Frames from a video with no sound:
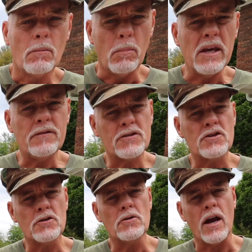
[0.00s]
beef
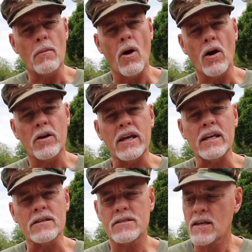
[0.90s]
stew
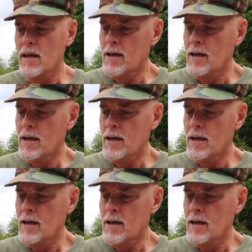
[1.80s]
MREs.